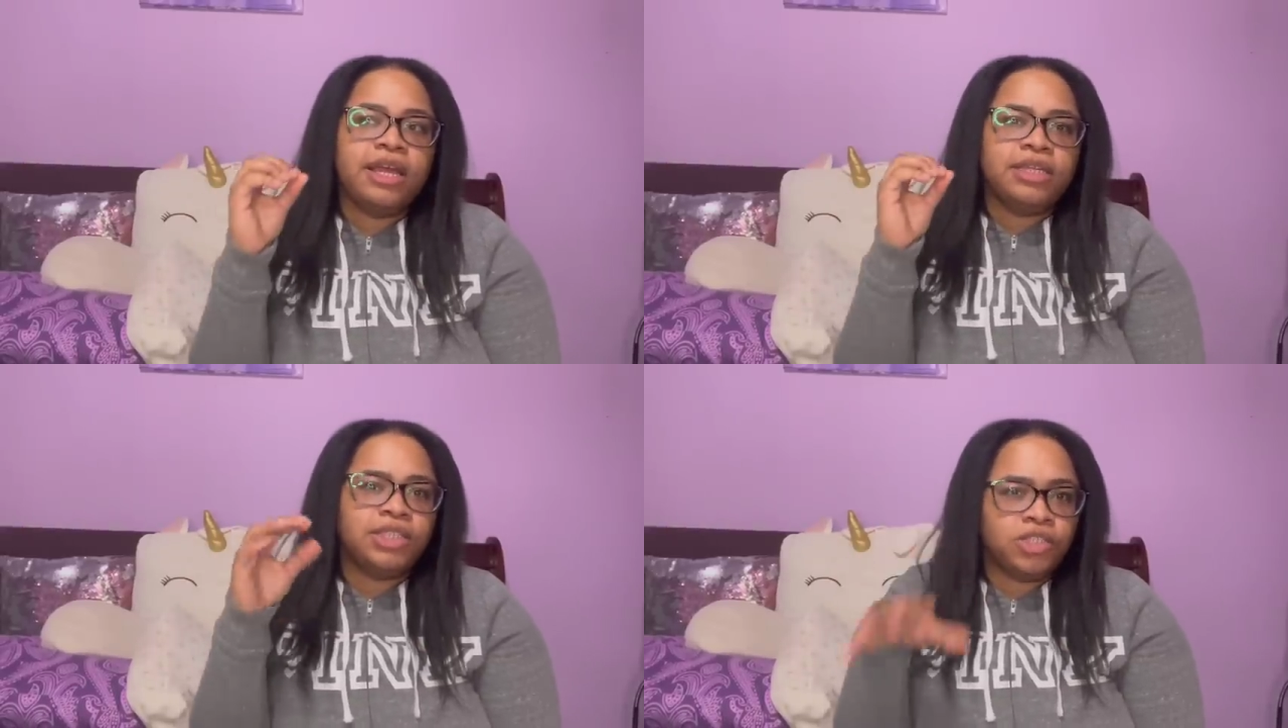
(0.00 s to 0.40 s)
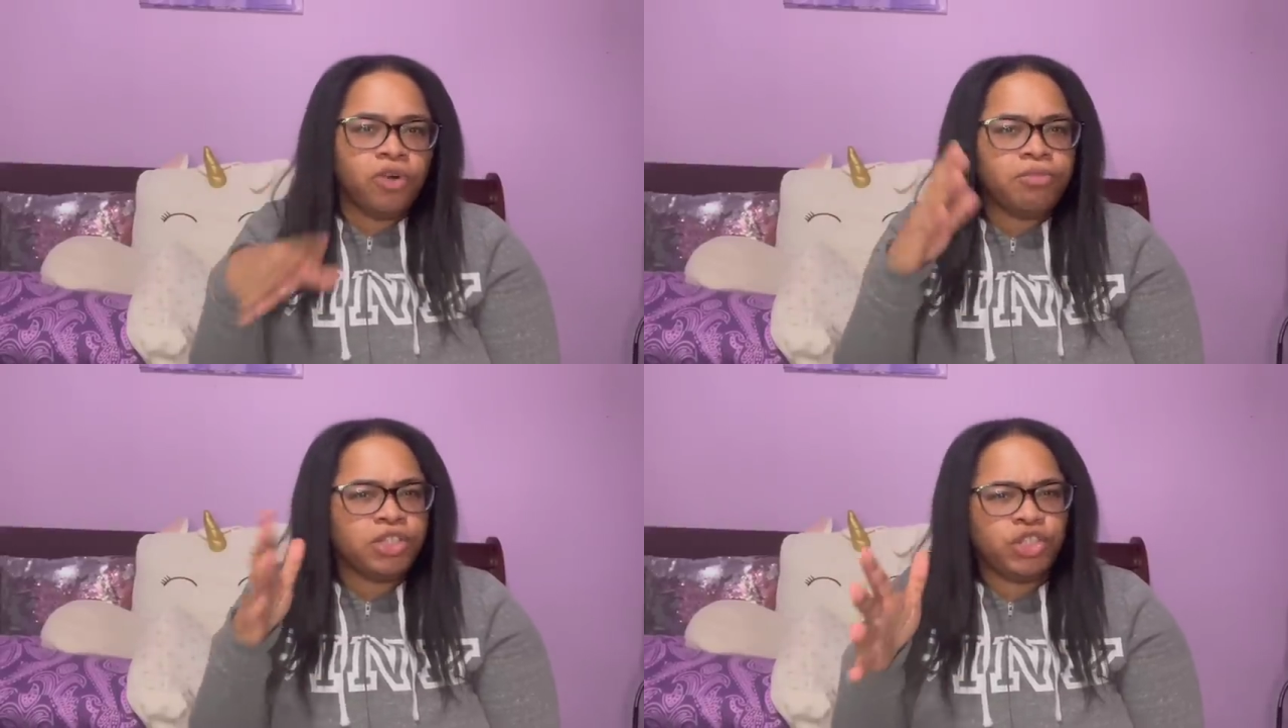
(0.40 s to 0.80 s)
so
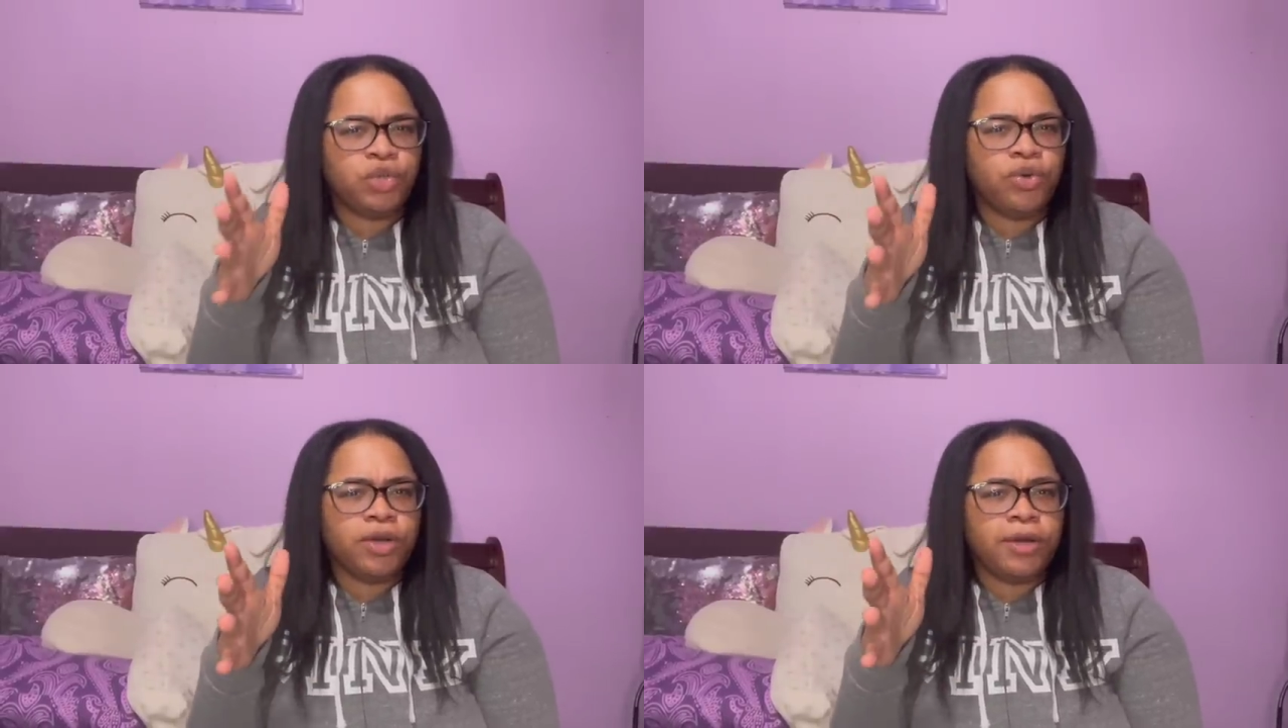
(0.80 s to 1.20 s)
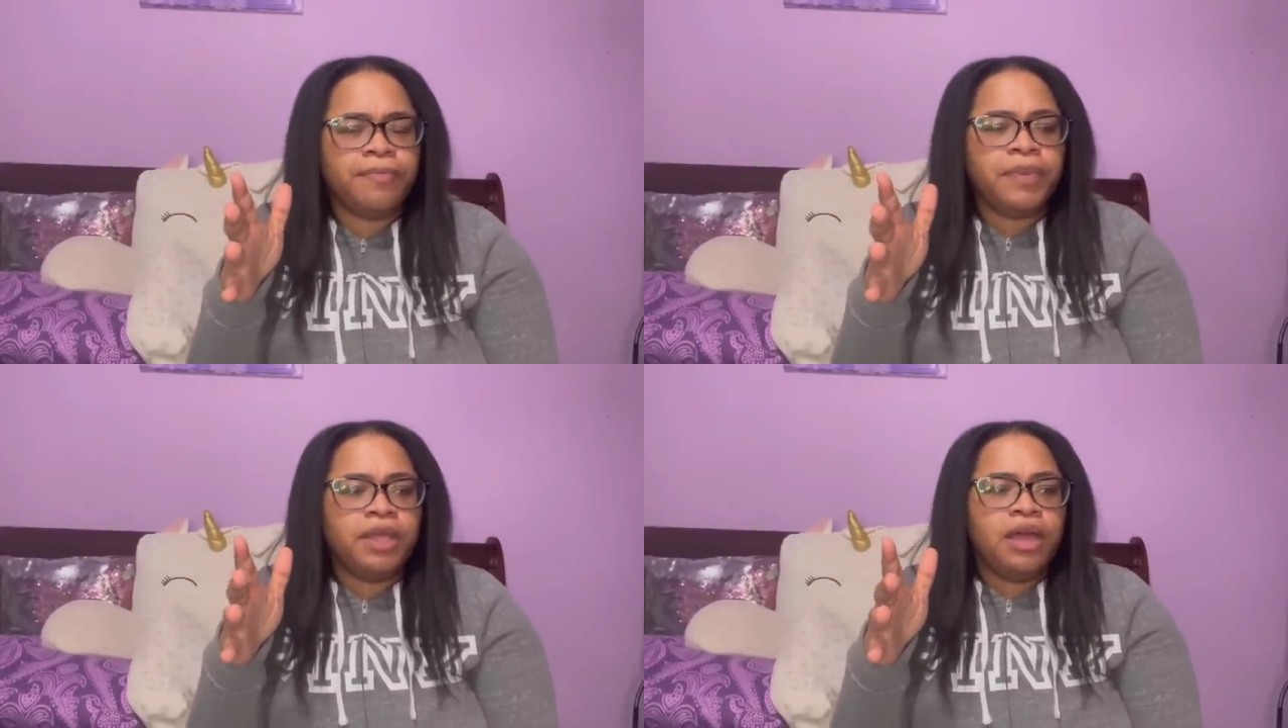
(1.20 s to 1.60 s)
mature.
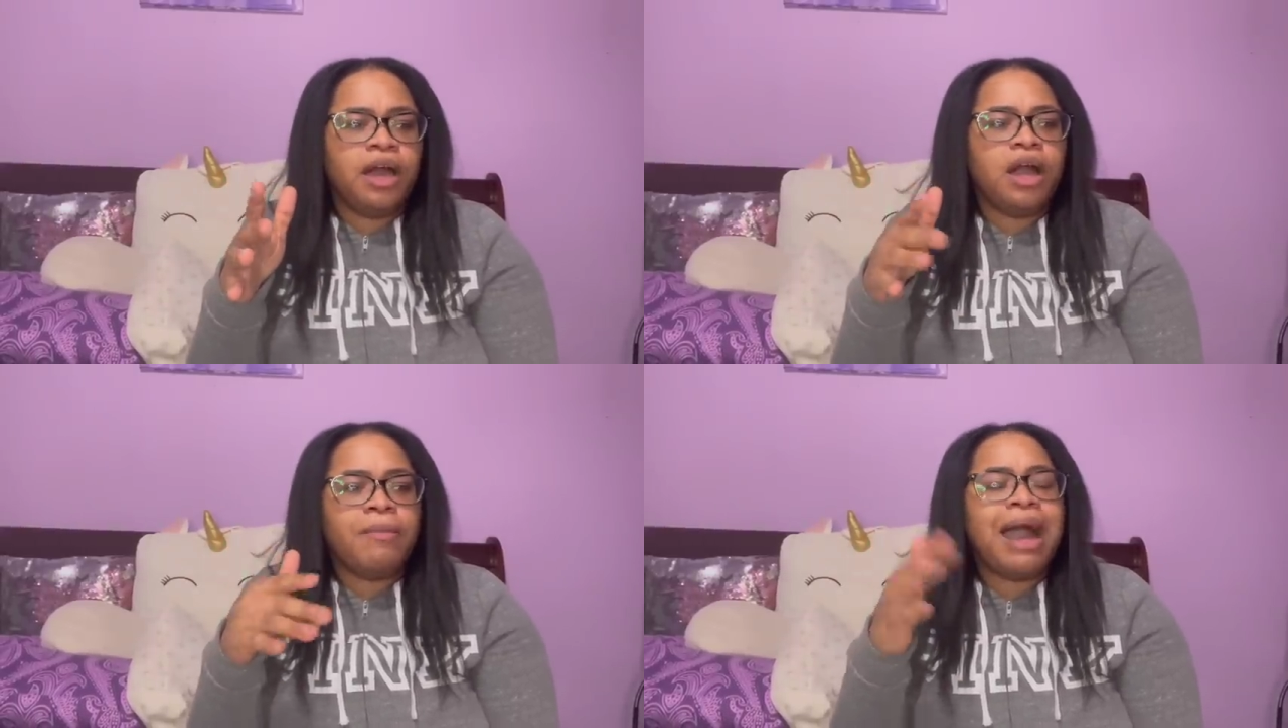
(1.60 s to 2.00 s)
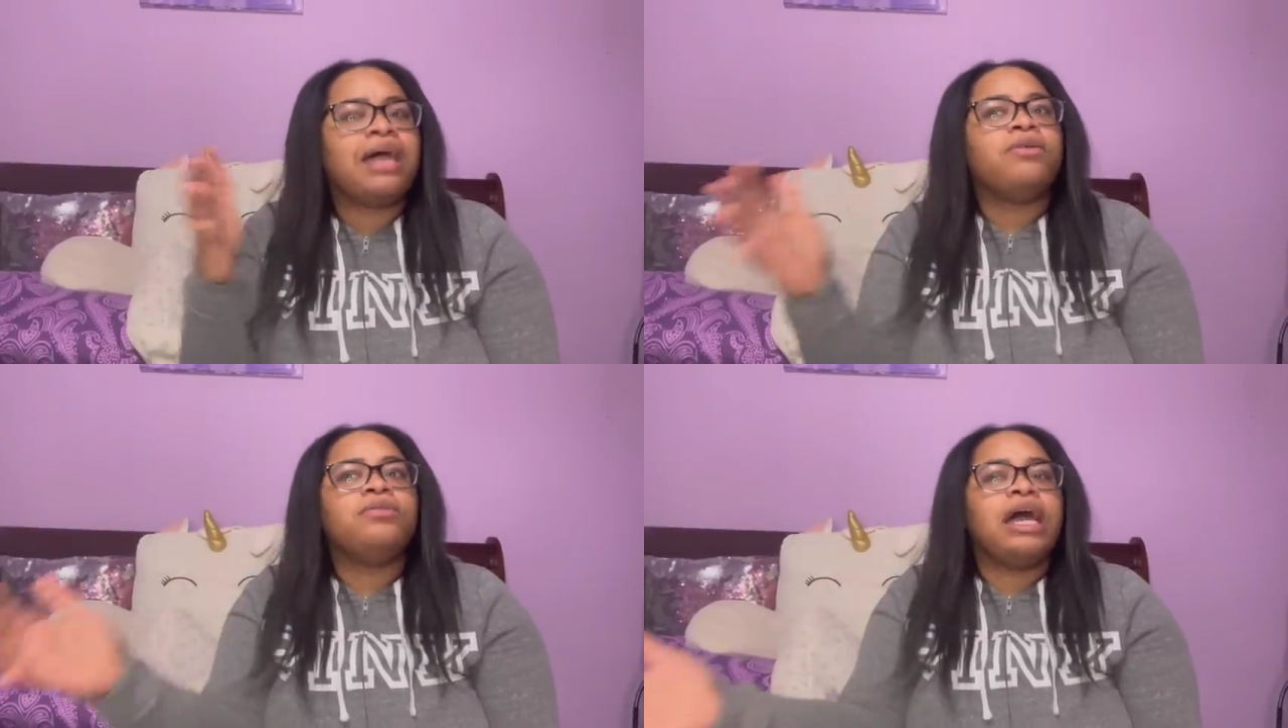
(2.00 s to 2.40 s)

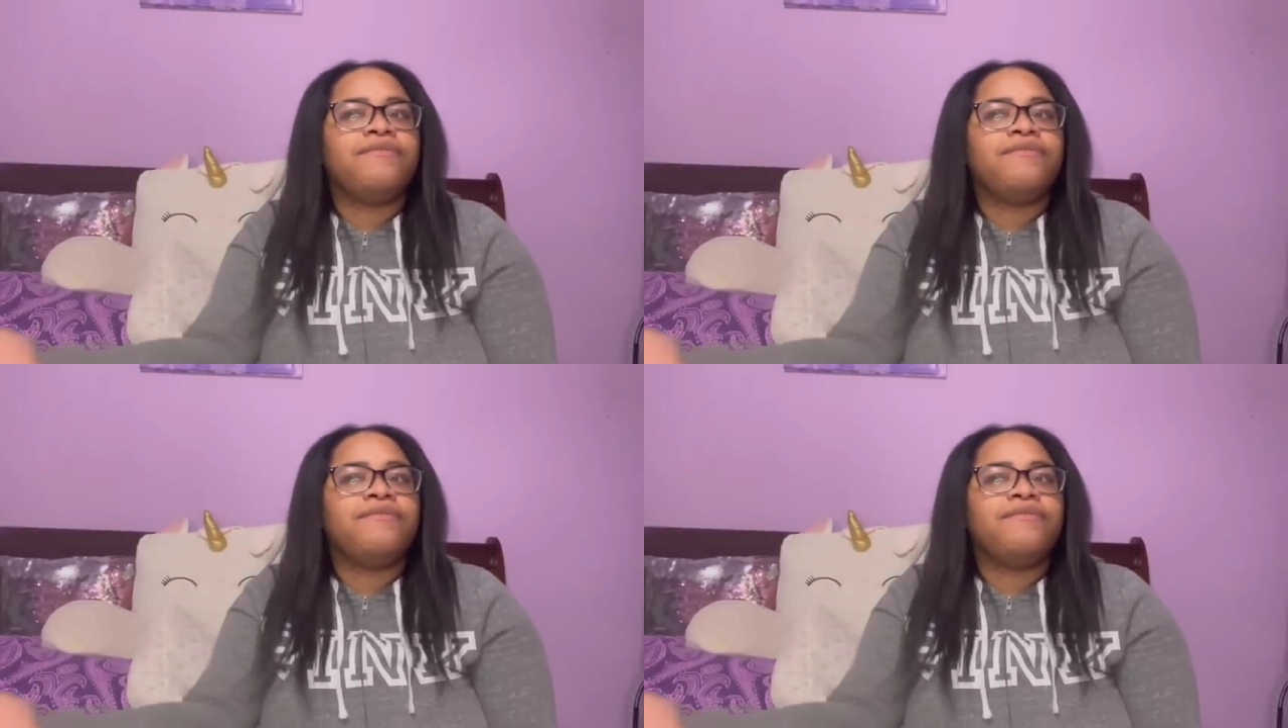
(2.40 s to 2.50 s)
I